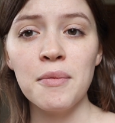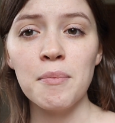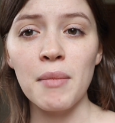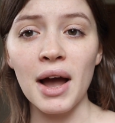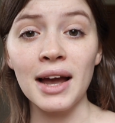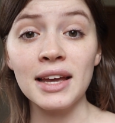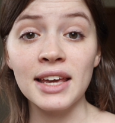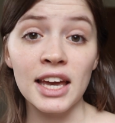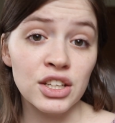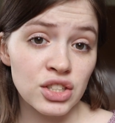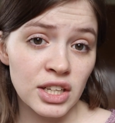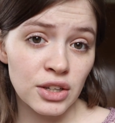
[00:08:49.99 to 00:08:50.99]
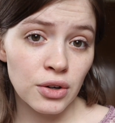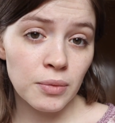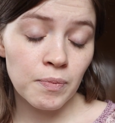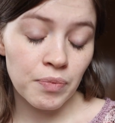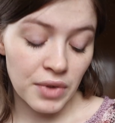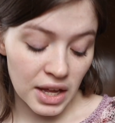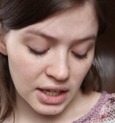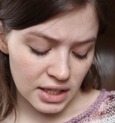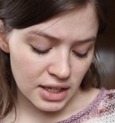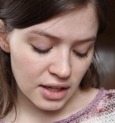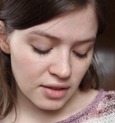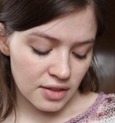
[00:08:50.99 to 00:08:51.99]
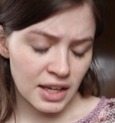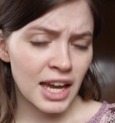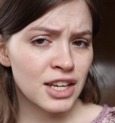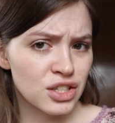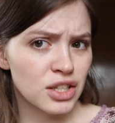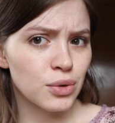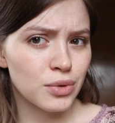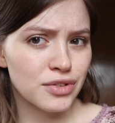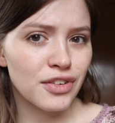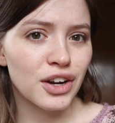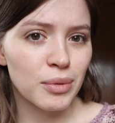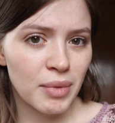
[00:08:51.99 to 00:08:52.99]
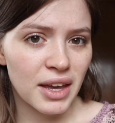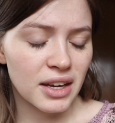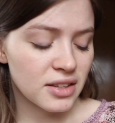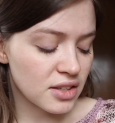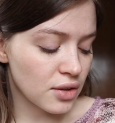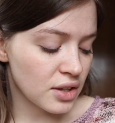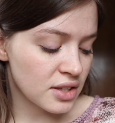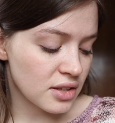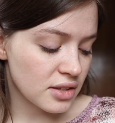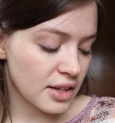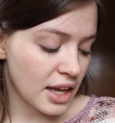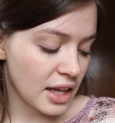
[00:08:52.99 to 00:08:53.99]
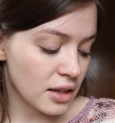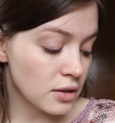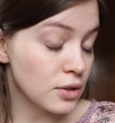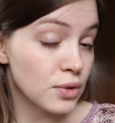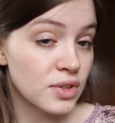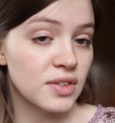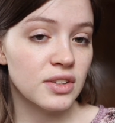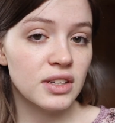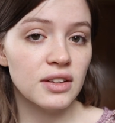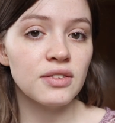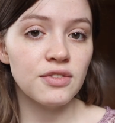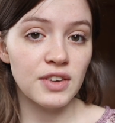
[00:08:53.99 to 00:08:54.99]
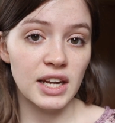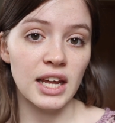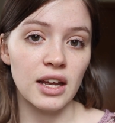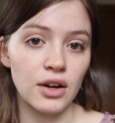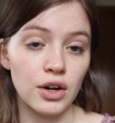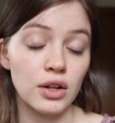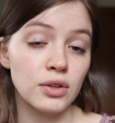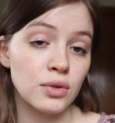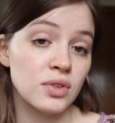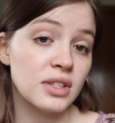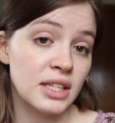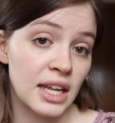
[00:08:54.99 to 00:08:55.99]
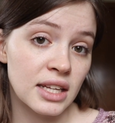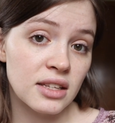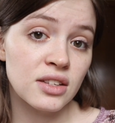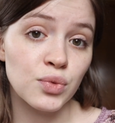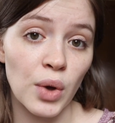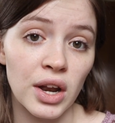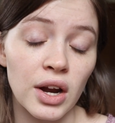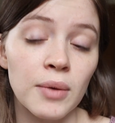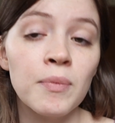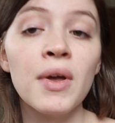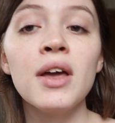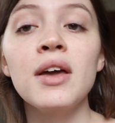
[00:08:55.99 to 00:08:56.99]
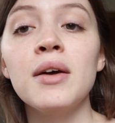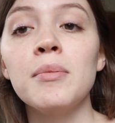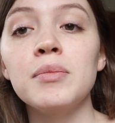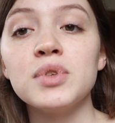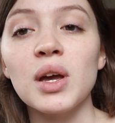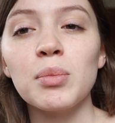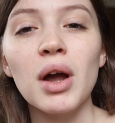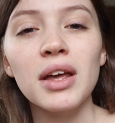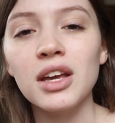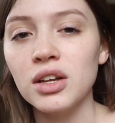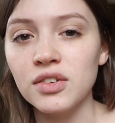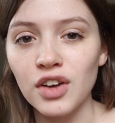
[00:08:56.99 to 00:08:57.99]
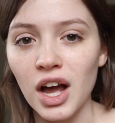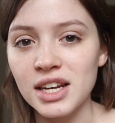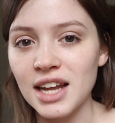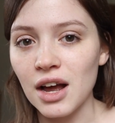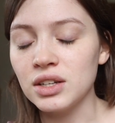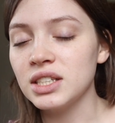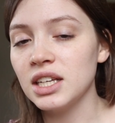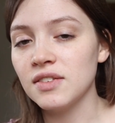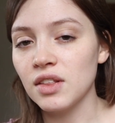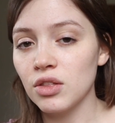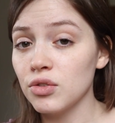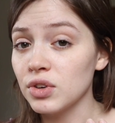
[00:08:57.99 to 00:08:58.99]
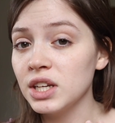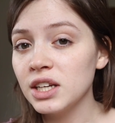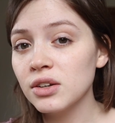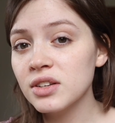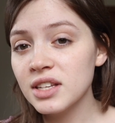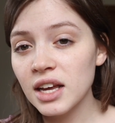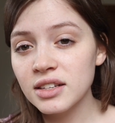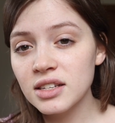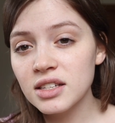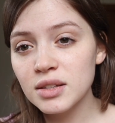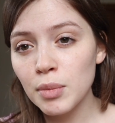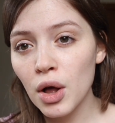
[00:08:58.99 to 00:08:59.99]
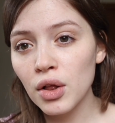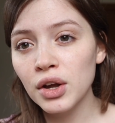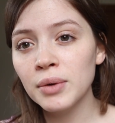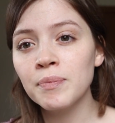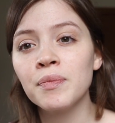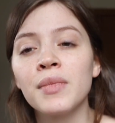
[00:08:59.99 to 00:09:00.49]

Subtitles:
my gauge needle, and the gauge needle was very big, so this is a loose fitting or a loose knit sweater. So I probably could have gone down to even 3 needle sizes smaller,